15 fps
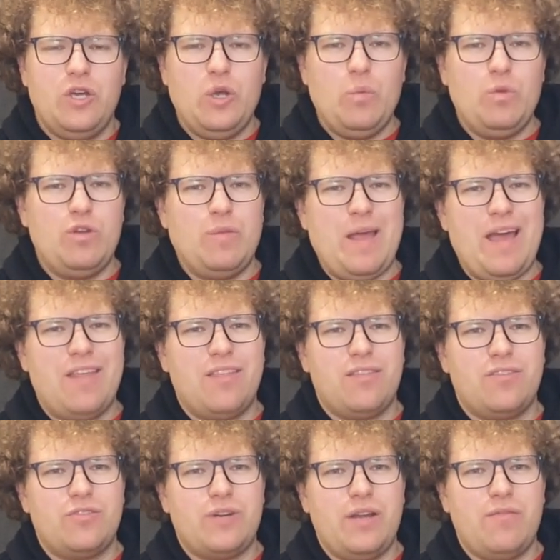open your mouth
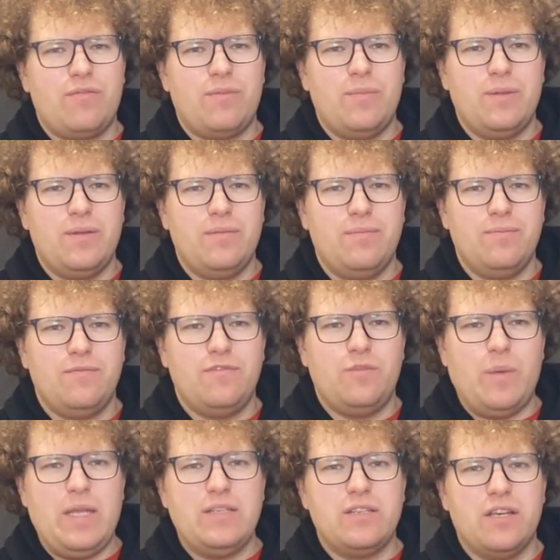straight from the
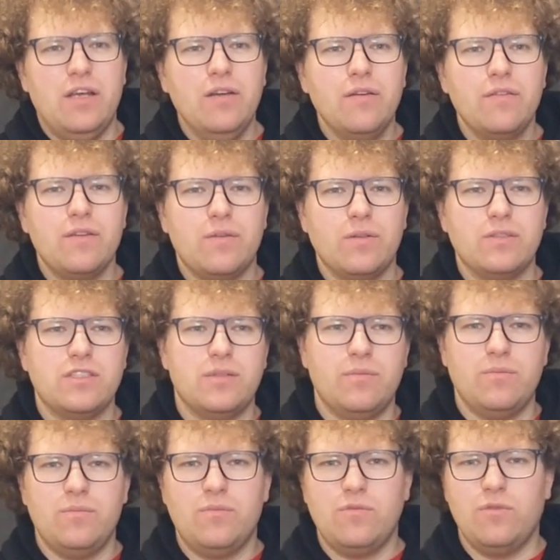fermenter if you want
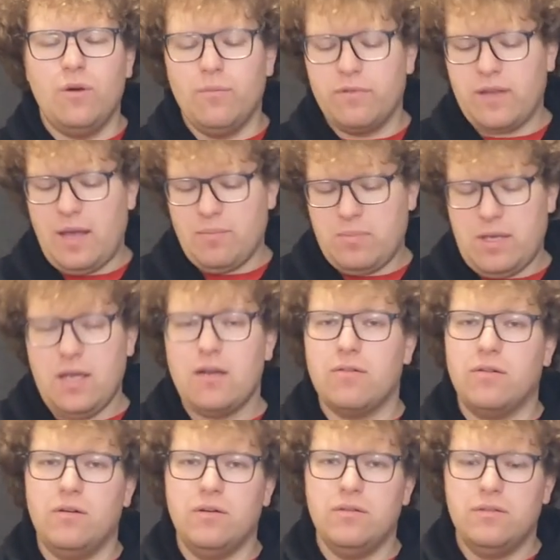some warm flat beer,
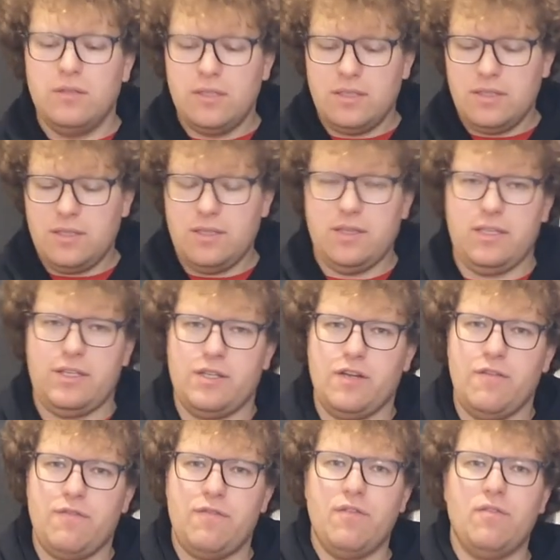or lick it
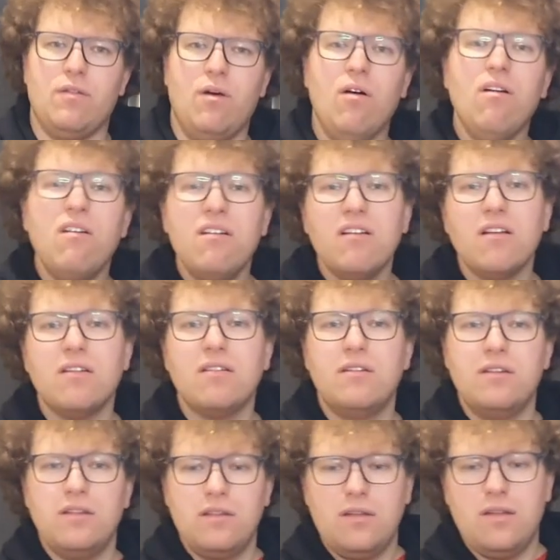off the floor.
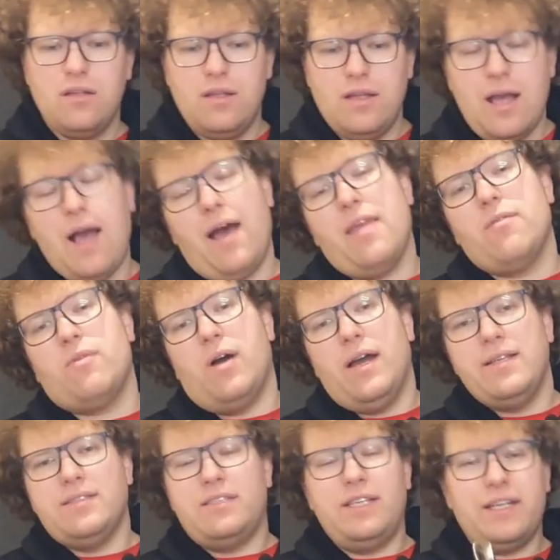
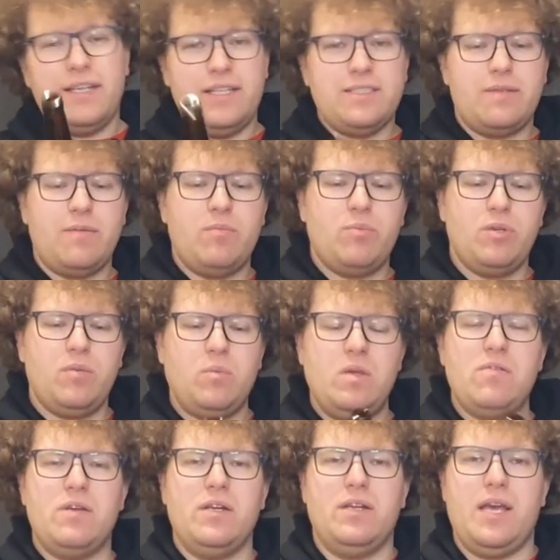Otherwise, you're going to need something to put your
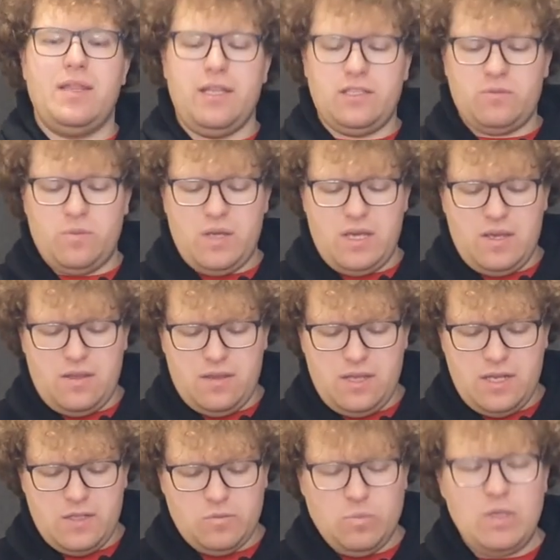beer in, and that's where
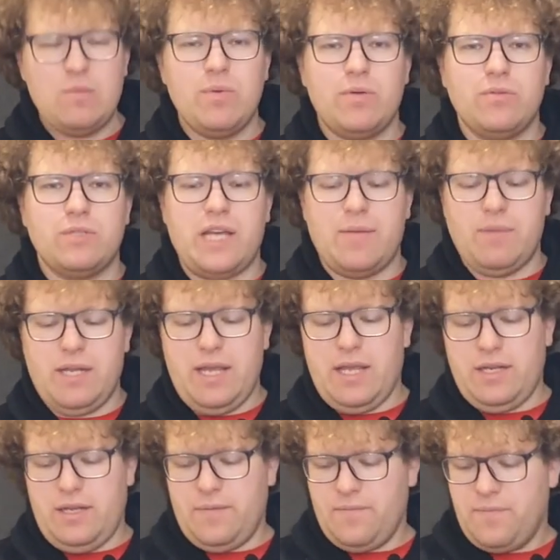these beer bottles come in
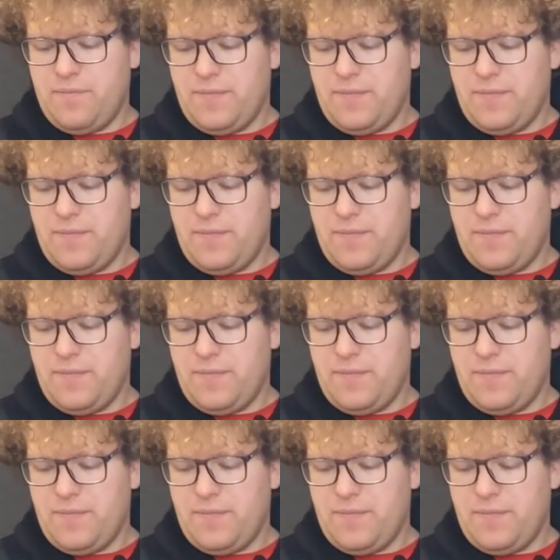handy.